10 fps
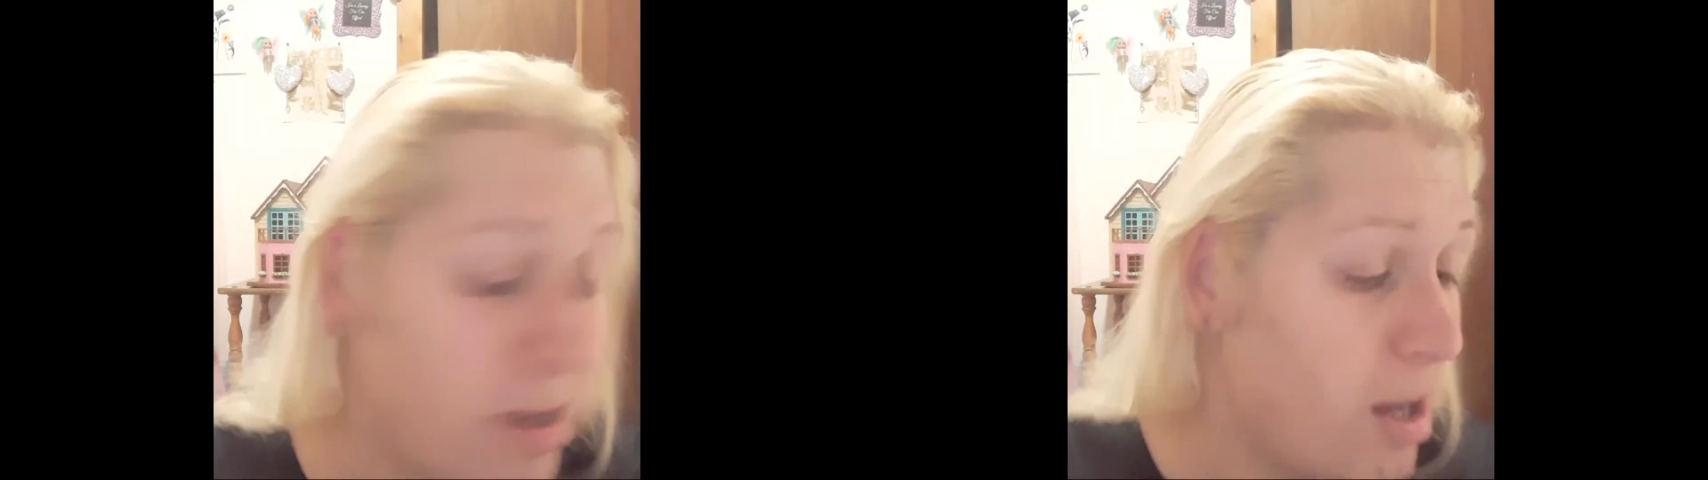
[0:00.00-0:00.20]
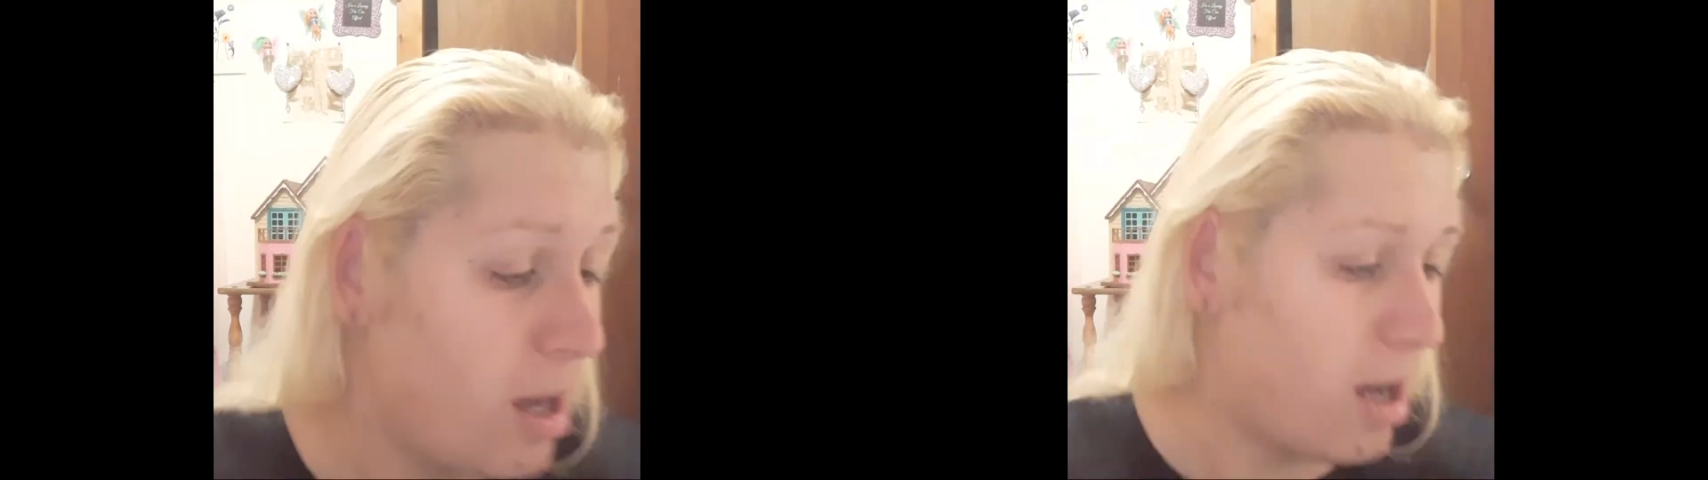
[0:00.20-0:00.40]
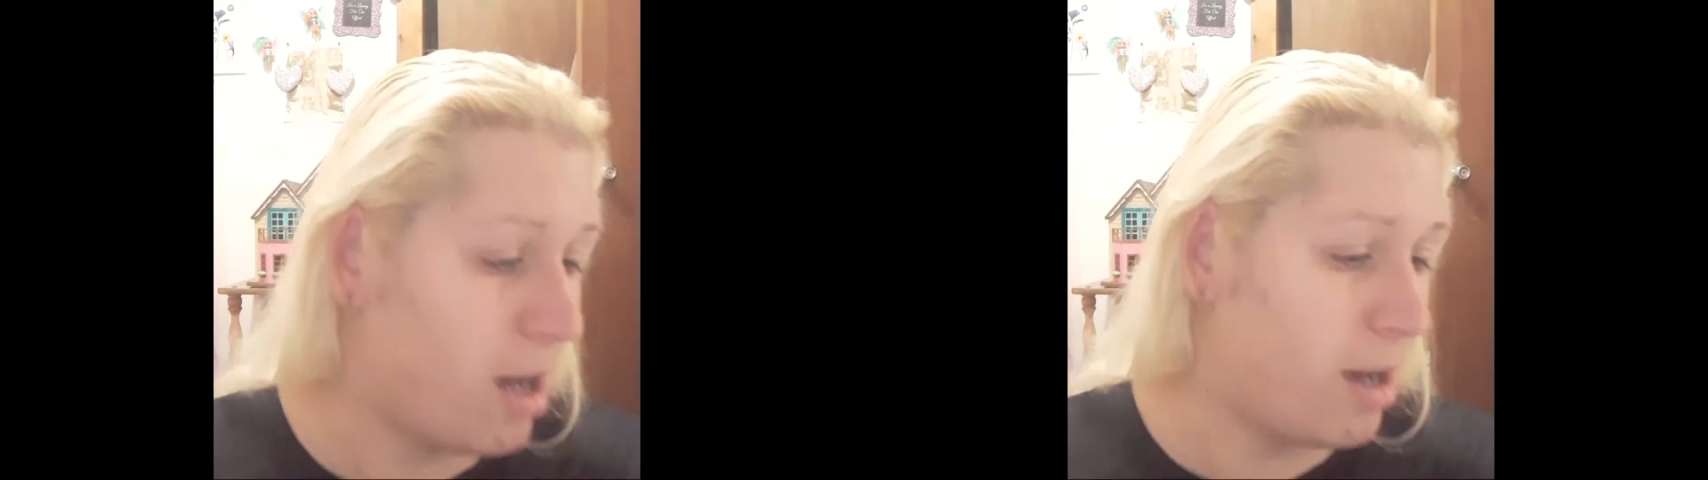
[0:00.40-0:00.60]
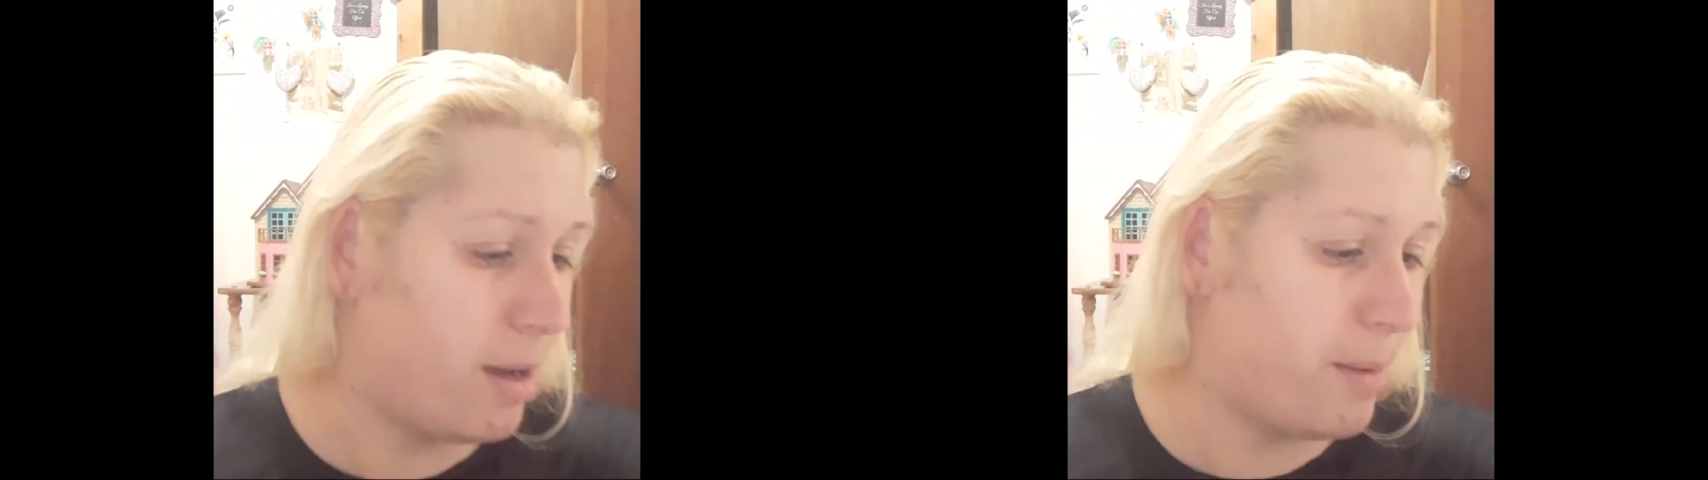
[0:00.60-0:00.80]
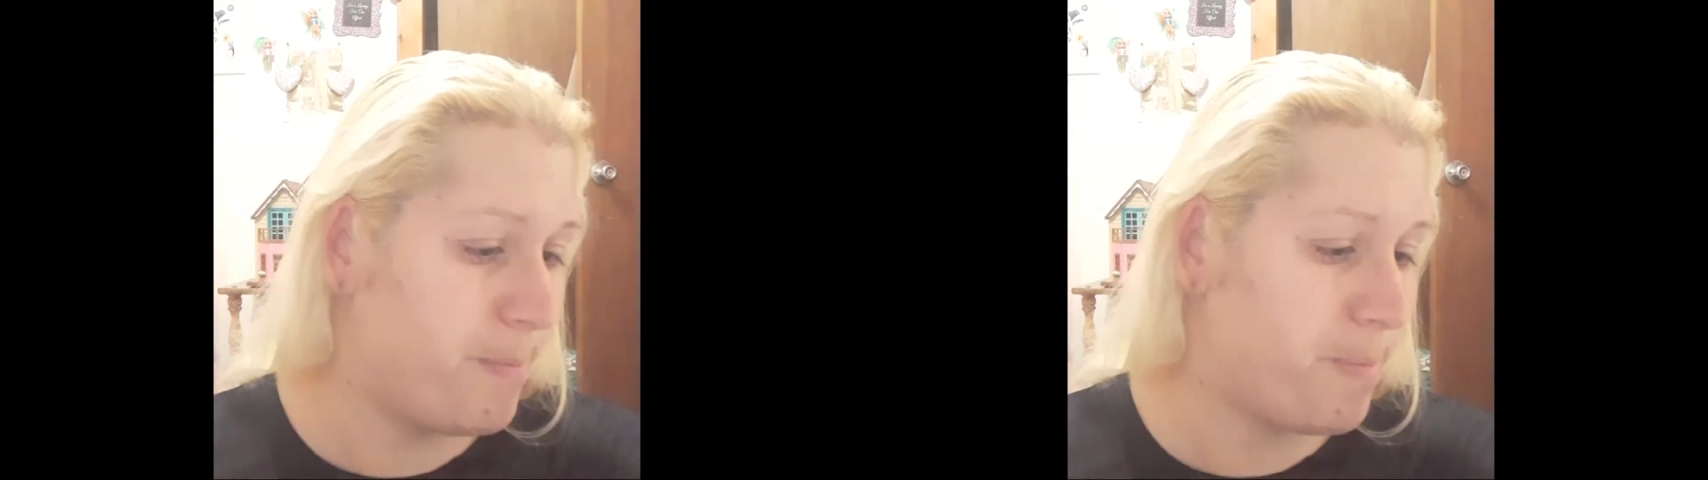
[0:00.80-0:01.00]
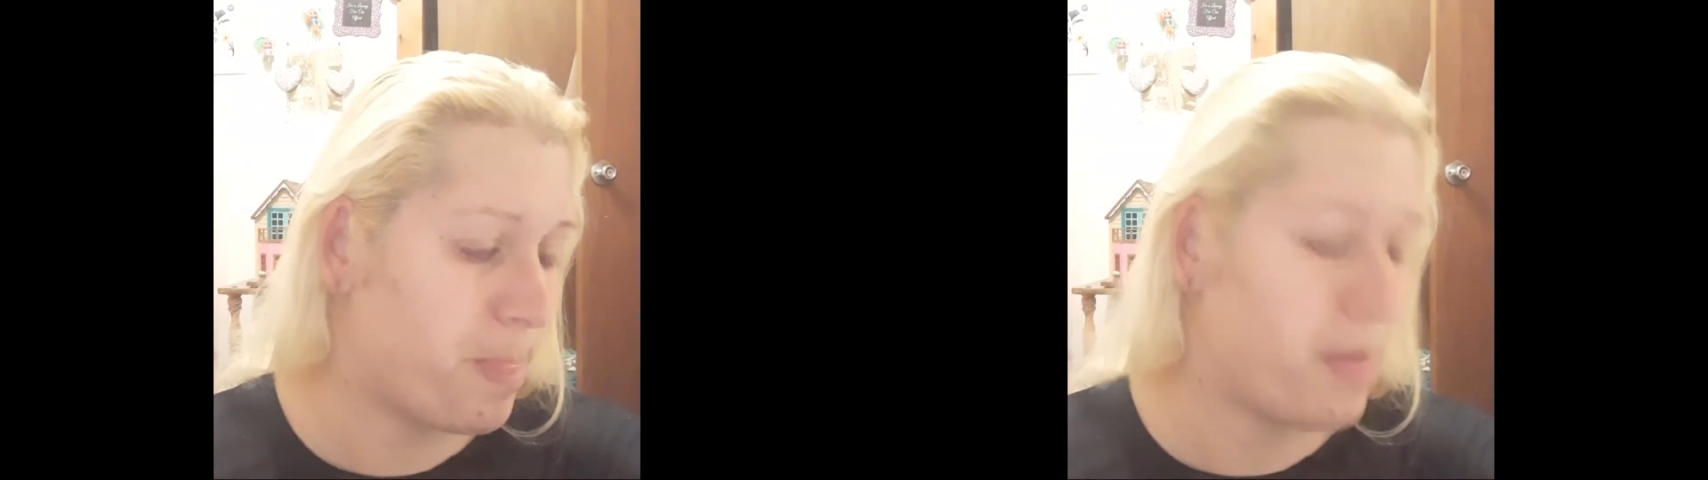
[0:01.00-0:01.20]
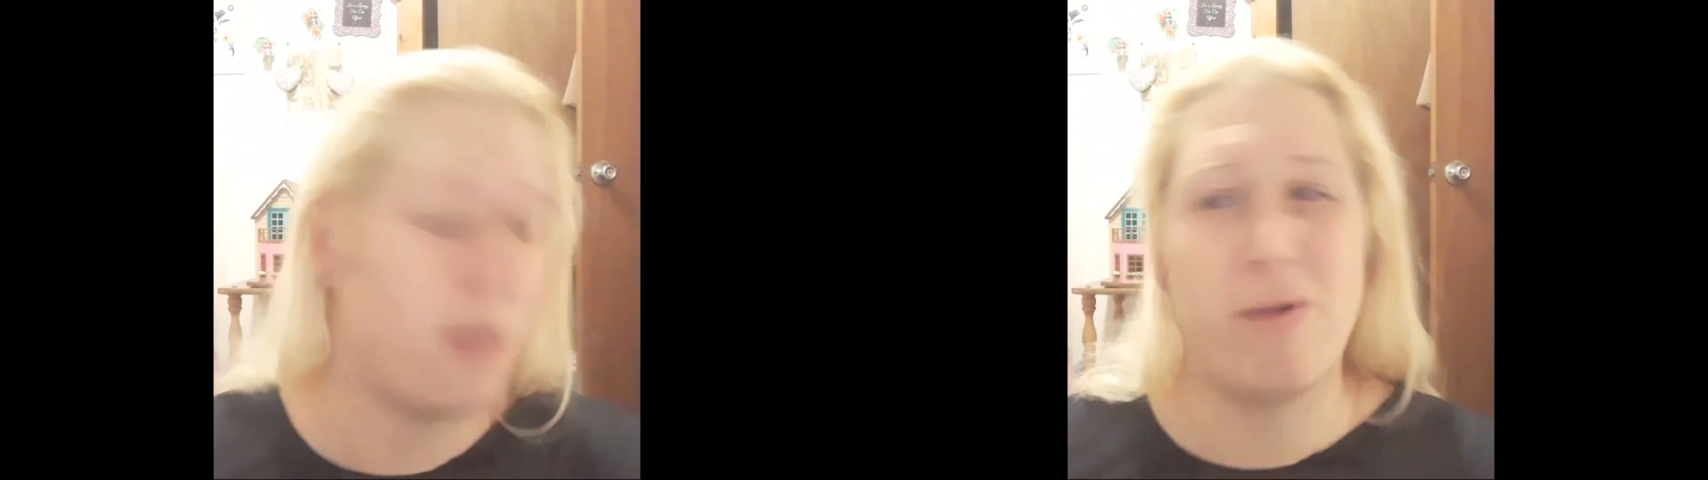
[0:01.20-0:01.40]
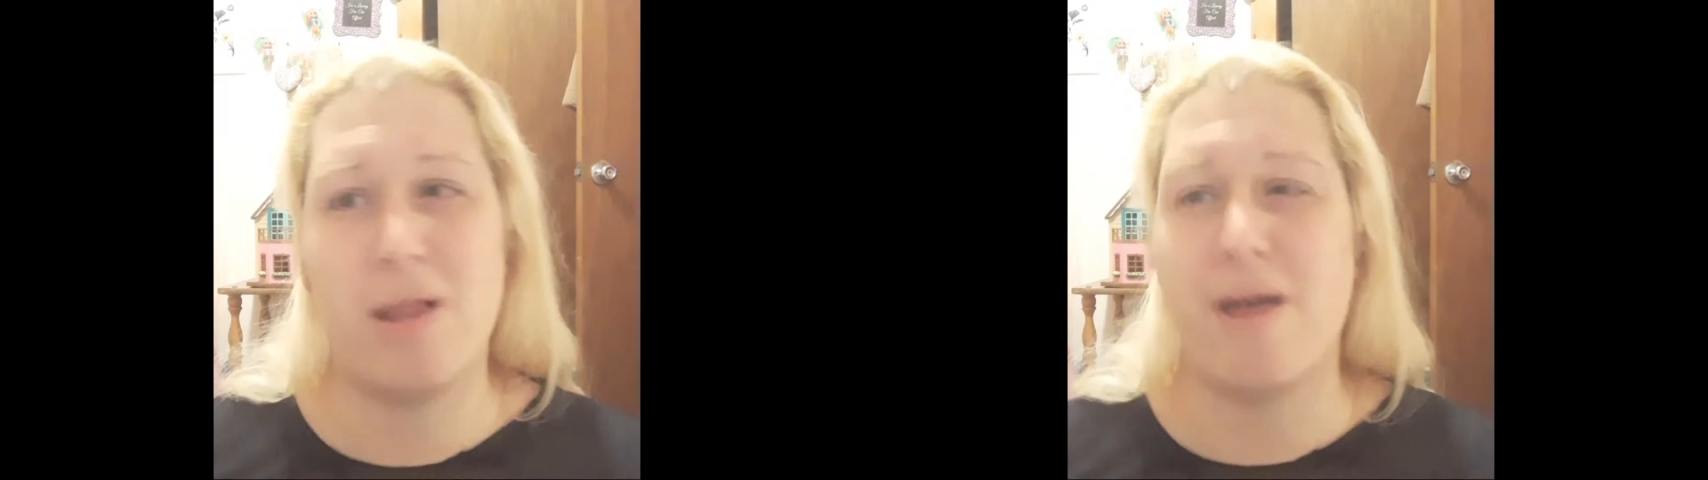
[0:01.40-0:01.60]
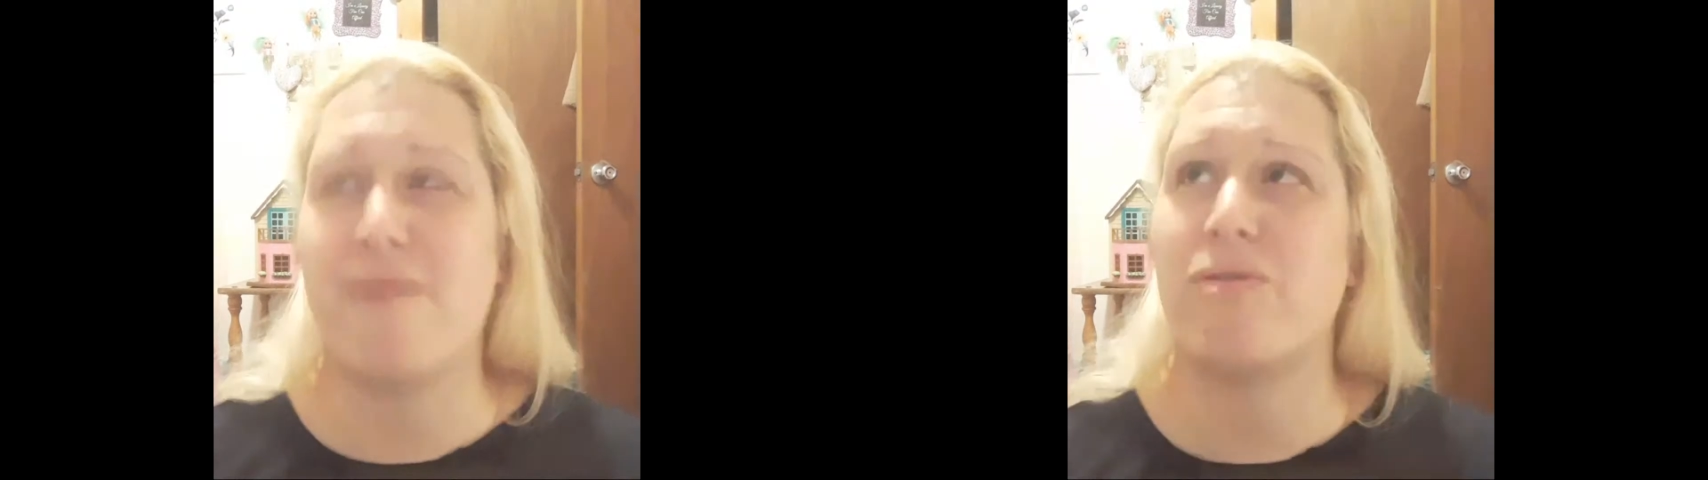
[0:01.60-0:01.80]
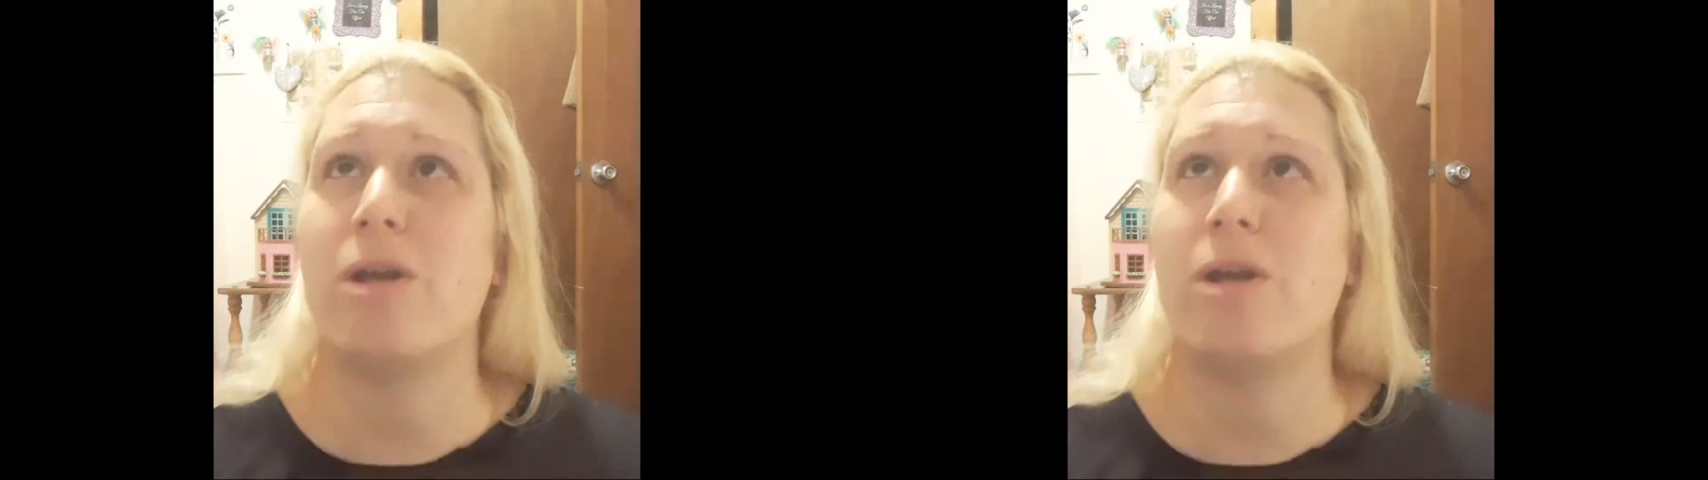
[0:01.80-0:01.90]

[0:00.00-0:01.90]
Laughed really hard.